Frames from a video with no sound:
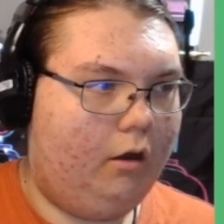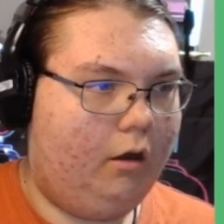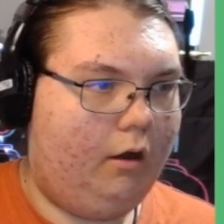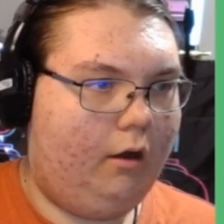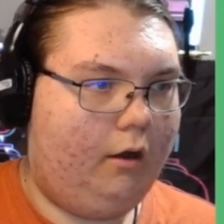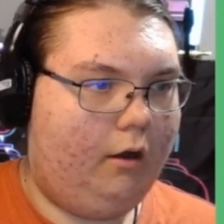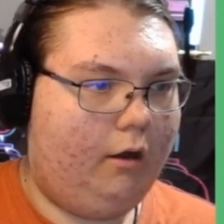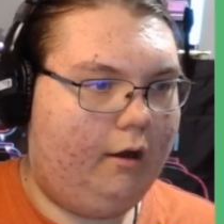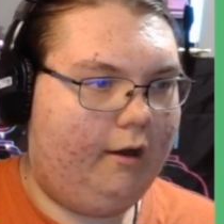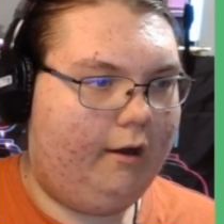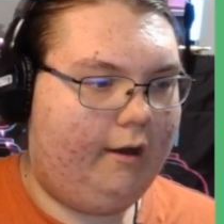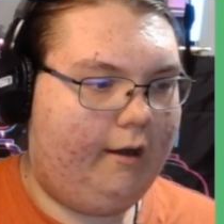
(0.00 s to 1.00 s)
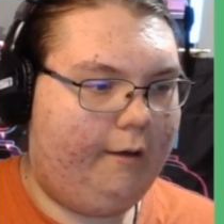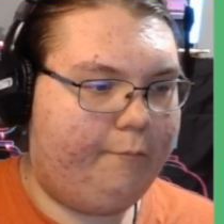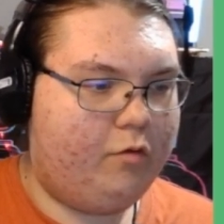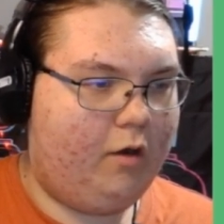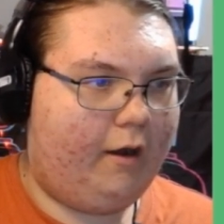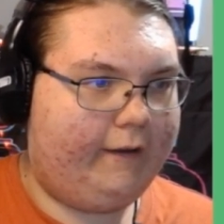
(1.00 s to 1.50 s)
Uh,
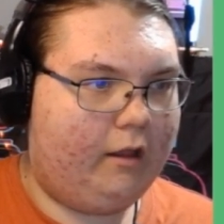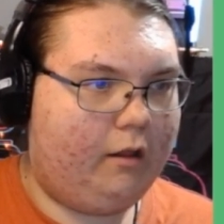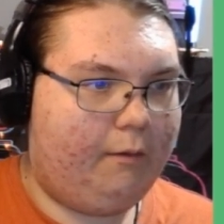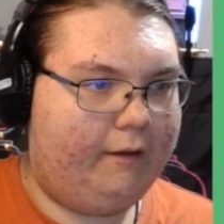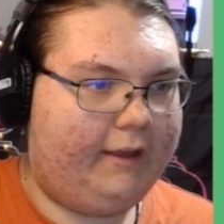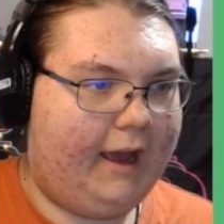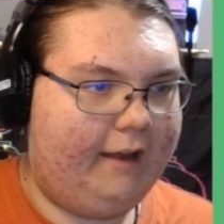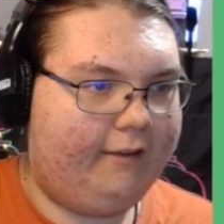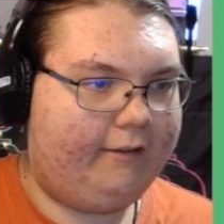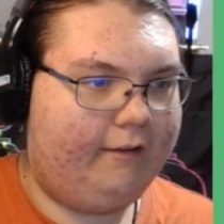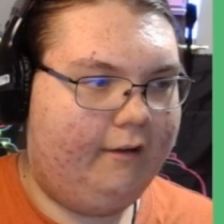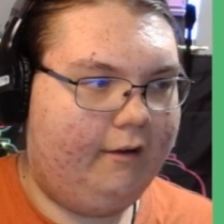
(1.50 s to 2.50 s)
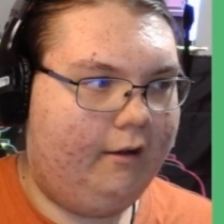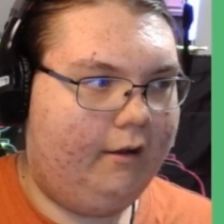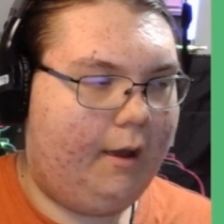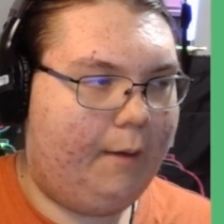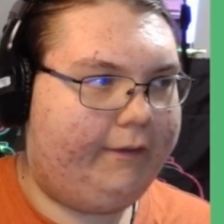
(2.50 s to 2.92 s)
bro, I can't do my task. I'm